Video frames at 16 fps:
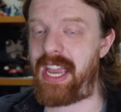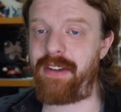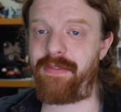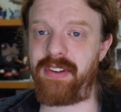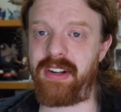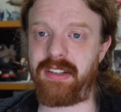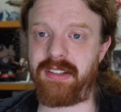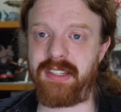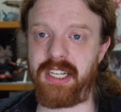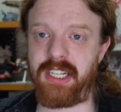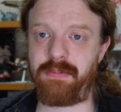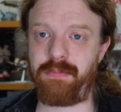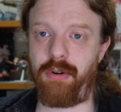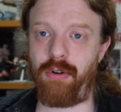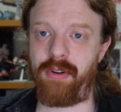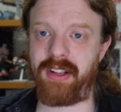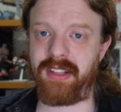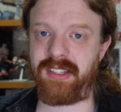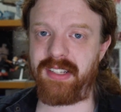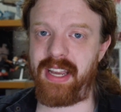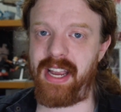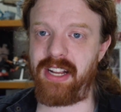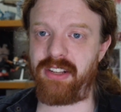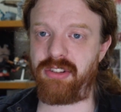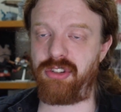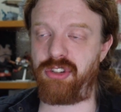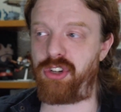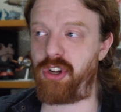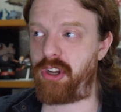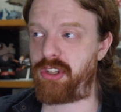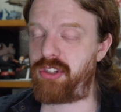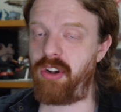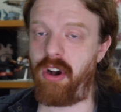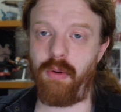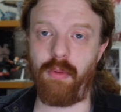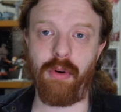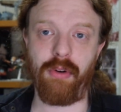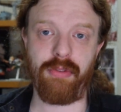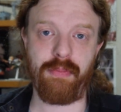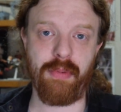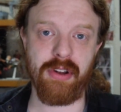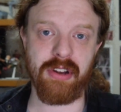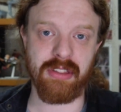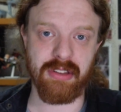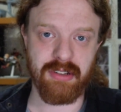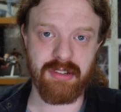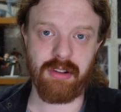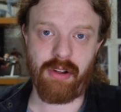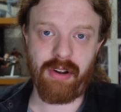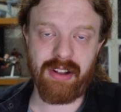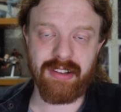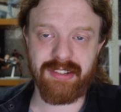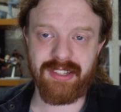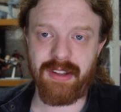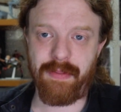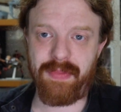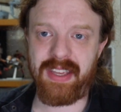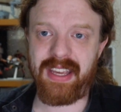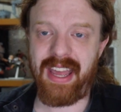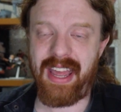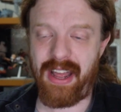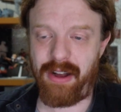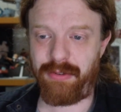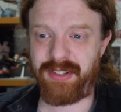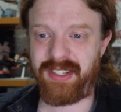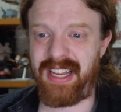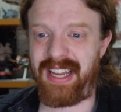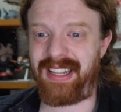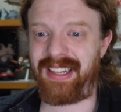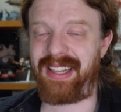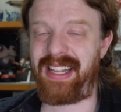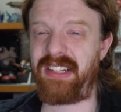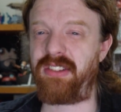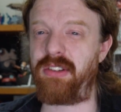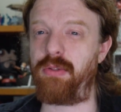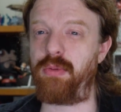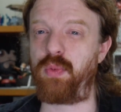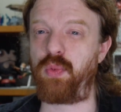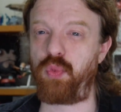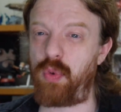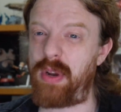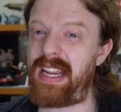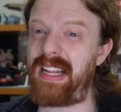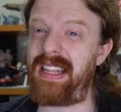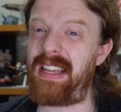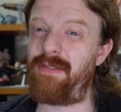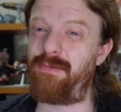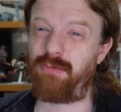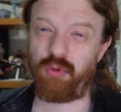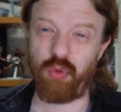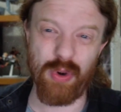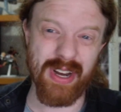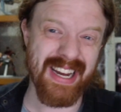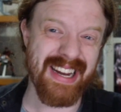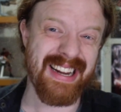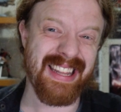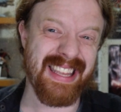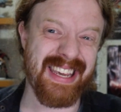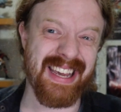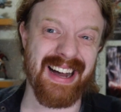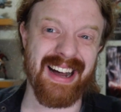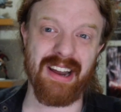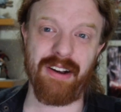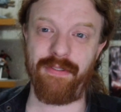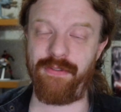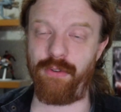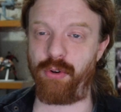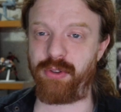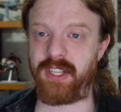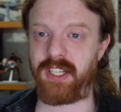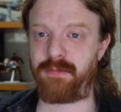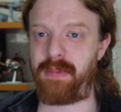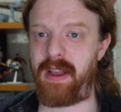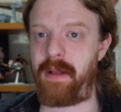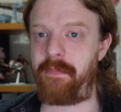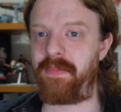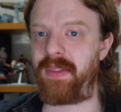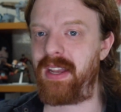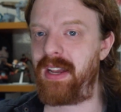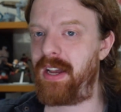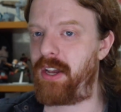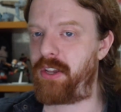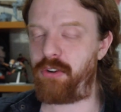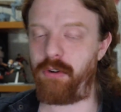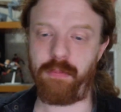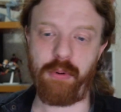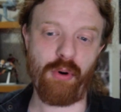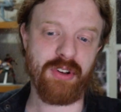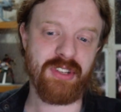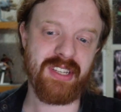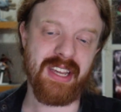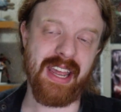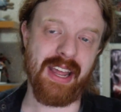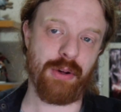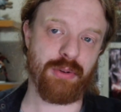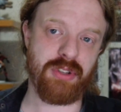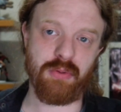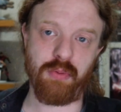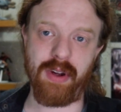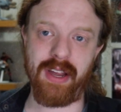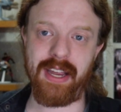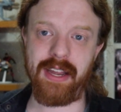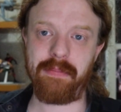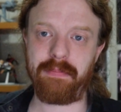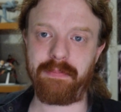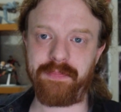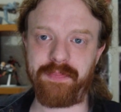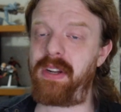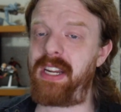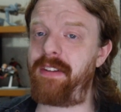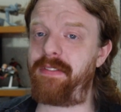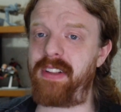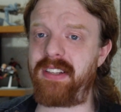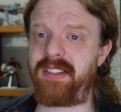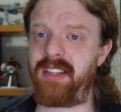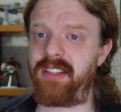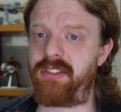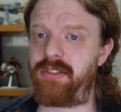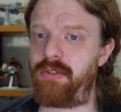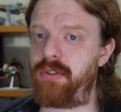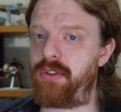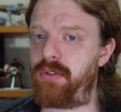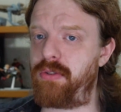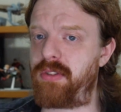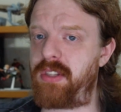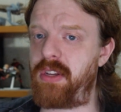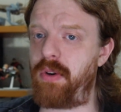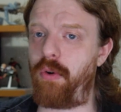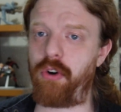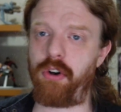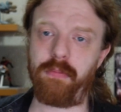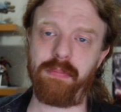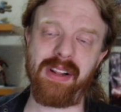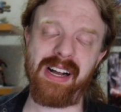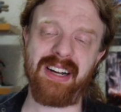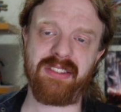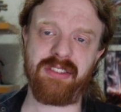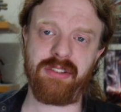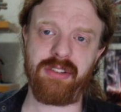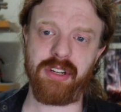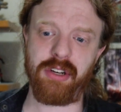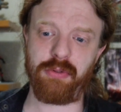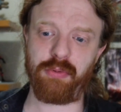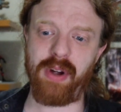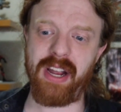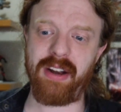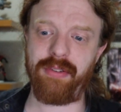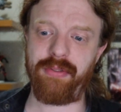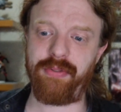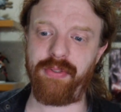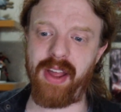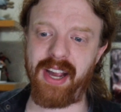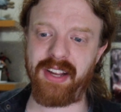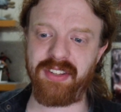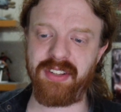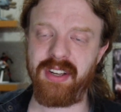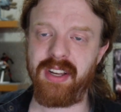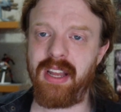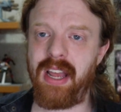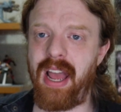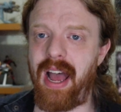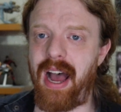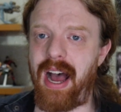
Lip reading: Even at 6 points, it's just not worth burning the slot on something else unless you really can't afford to spend your points elsewhere. There are plenty of lists that do use the Auto Blaster to great effect.